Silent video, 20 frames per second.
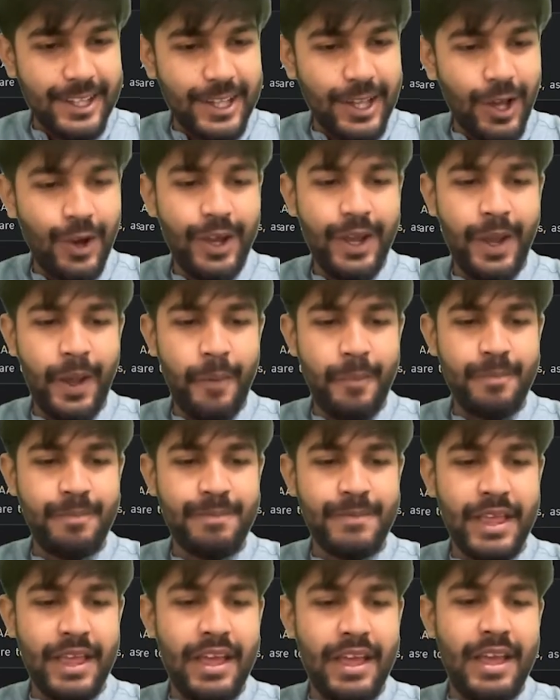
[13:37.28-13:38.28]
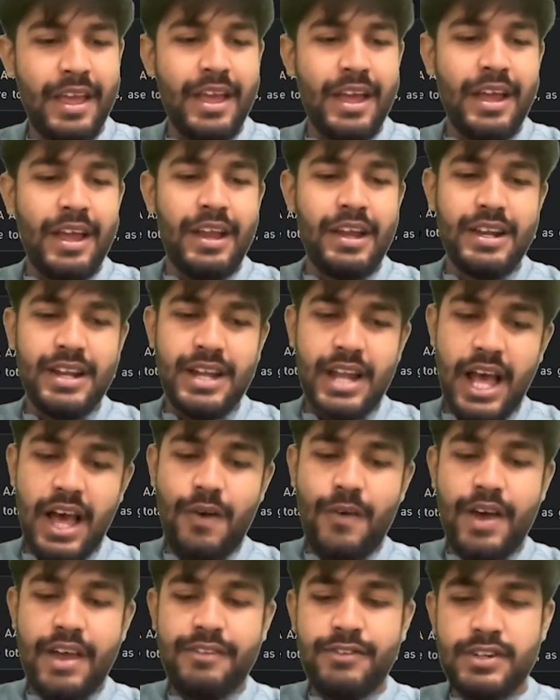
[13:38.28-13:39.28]
Okay.
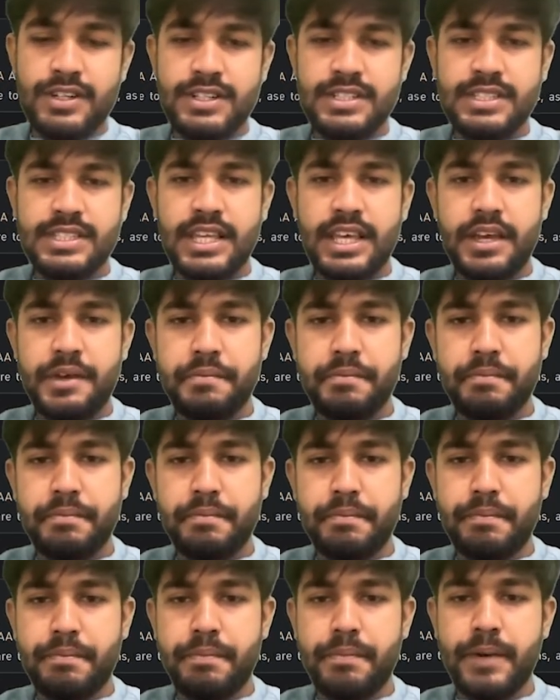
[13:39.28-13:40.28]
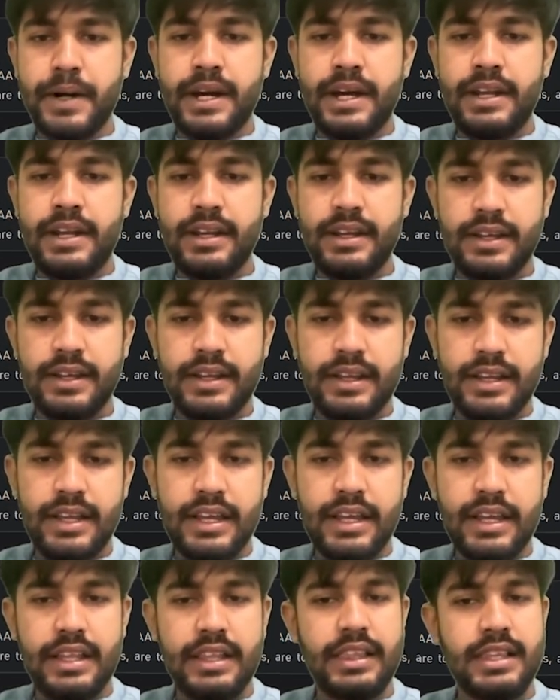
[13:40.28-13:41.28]
Now I would say per
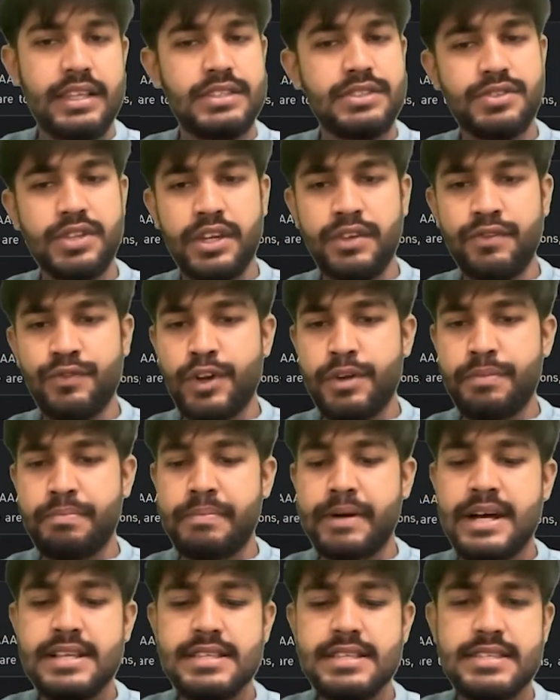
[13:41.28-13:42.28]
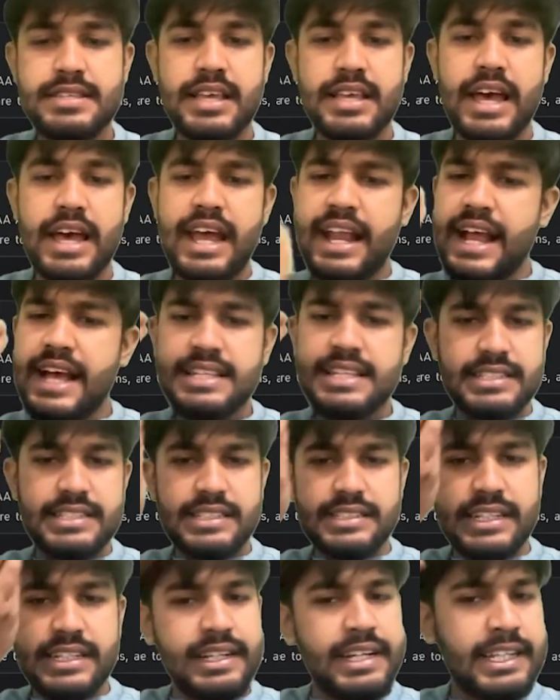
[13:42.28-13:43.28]
the string would pass and as
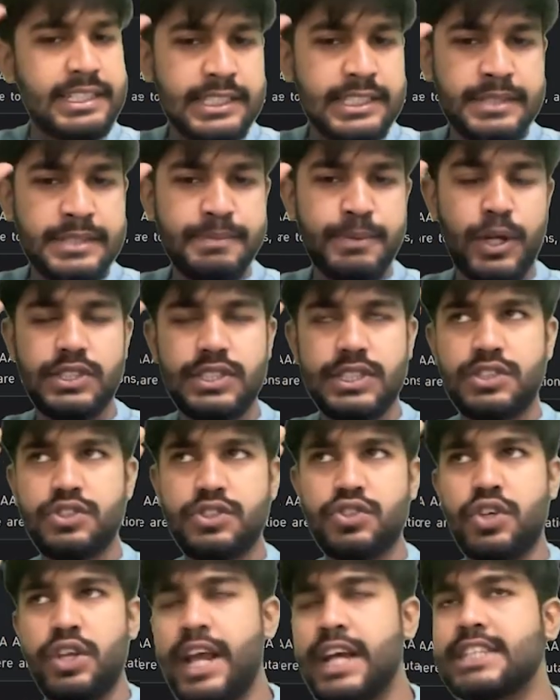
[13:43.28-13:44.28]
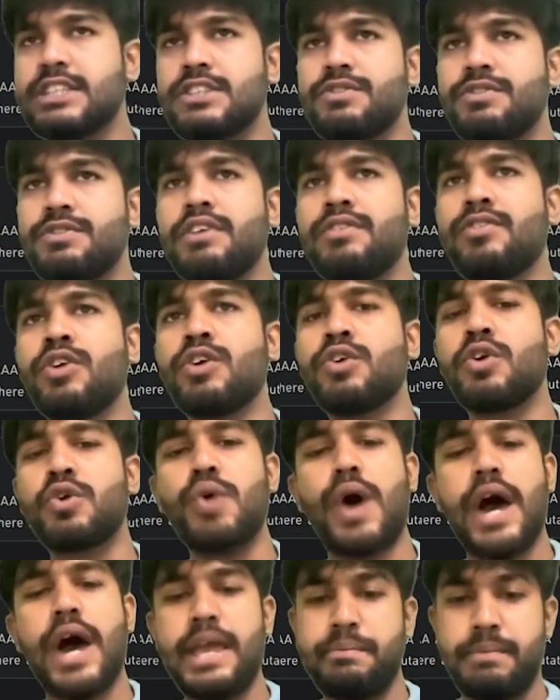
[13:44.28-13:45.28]
this index is processed. So next we would go
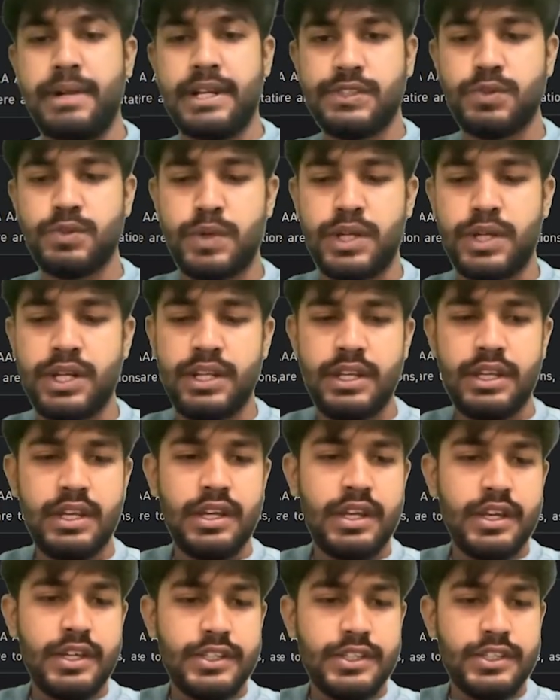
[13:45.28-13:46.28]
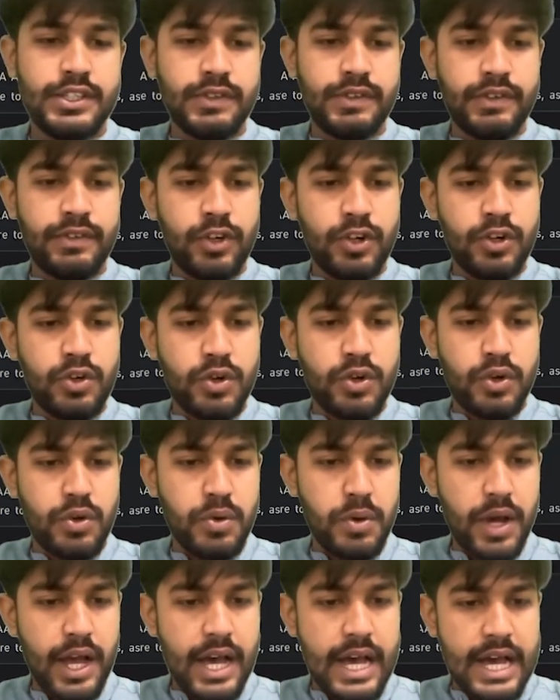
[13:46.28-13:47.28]
to I plus one. So we would go
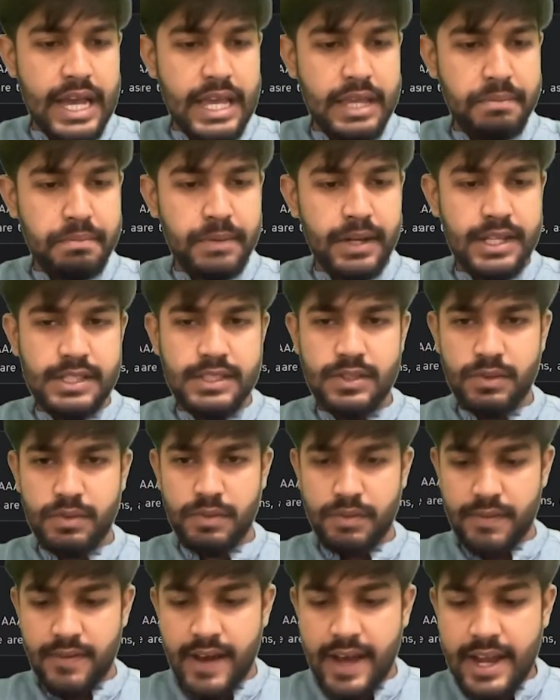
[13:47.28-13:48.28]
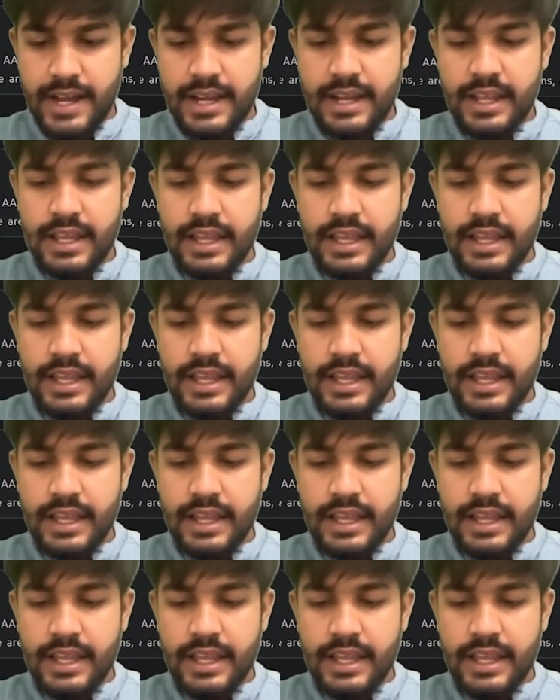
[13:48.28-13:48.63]
to I plus one